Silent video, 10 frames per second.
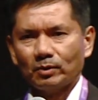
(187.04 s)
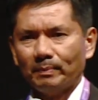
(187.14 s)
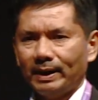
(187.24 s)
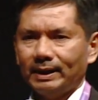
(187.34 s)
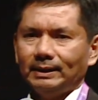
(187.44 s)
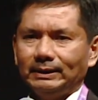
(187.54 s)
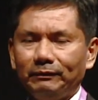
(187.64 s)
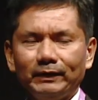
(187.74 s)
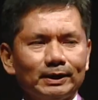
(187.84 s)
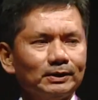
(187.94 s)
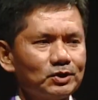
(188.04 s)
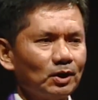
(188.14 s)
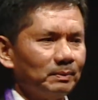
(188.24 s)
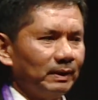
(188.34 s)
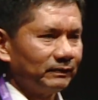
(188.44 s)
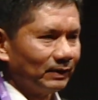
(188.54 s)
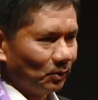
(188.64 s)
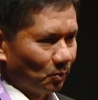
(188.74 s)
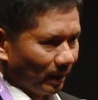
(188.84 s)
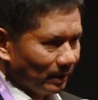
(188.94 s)
my difficult job after the
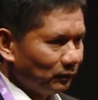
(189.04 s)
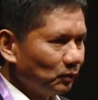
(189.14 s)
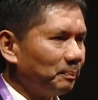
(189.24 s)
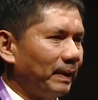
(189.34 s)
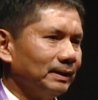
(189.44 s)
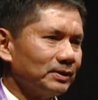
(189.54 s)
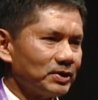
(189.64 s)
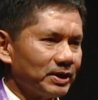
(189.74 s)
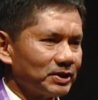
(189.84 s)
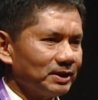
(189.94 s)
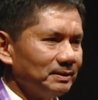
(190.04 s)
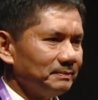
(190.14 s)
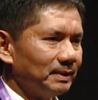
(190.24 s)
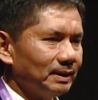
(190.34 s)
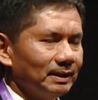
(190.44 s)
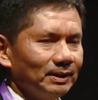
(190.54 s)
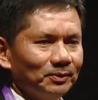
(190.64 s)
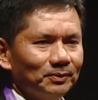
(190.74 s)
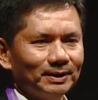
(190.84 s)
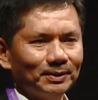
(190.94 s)
wonderful panel session
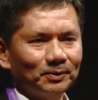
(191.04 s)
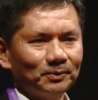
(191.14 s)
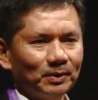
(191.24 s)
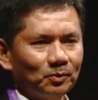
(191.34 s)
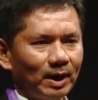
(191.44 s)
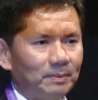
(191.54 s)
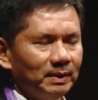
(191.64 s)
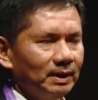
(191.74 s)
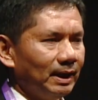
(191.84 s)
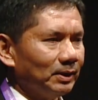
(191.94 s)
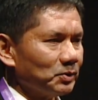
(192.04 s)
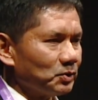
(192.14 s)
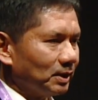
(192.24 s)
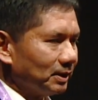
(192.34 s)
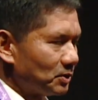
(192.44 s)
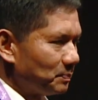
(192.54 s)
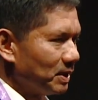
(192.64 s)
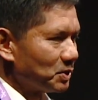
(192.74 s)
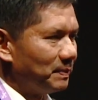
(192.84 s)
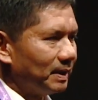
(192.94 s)
with YB and also the
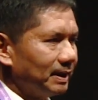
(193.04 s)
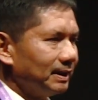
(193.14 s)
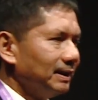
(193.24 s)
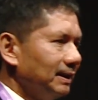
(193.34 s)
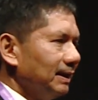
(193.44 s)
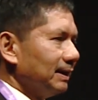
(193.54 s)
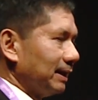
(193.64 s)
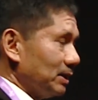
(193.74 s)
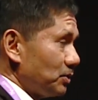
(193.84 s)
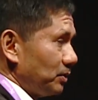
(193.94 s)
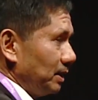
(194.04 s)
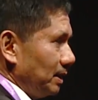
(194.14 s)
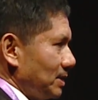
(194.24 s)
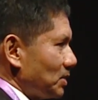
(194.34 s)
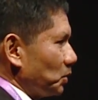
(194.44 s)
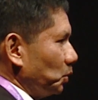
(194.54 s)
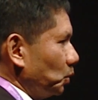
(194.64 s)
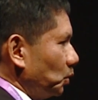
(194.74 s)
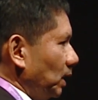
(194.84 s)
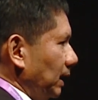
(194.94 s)
speech by Tan Sri is
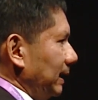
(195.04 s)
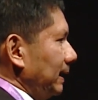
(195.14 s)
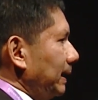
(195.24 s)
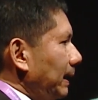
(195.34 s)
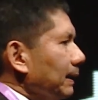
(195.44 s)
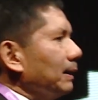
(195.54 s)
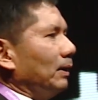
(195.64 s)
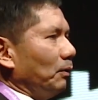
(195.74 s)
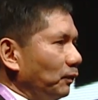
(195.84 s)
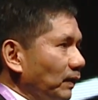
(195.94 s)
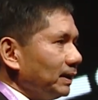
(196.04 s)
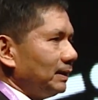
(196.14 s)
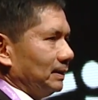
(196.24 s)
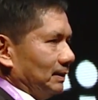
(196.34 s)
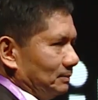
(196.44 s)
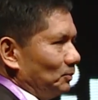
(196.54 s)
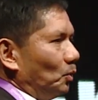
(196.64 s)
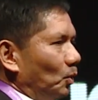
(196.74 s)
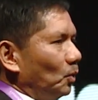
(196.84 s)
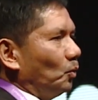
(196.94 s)
to further
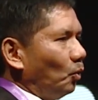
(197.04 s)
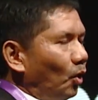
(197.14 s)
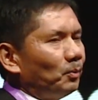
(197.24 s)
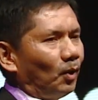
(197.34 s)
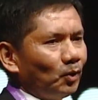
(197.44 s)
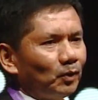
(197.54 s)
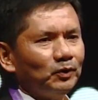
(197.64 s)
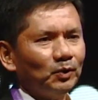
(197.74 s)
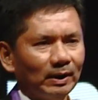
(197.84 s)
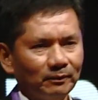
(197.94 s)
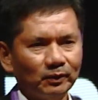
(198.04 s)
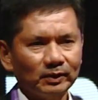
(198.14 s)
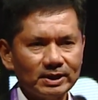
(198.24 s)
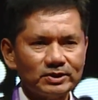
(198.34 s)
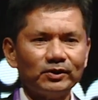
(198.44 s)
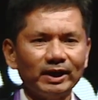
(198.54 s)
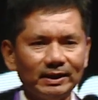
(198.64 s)
warm all of you up for this great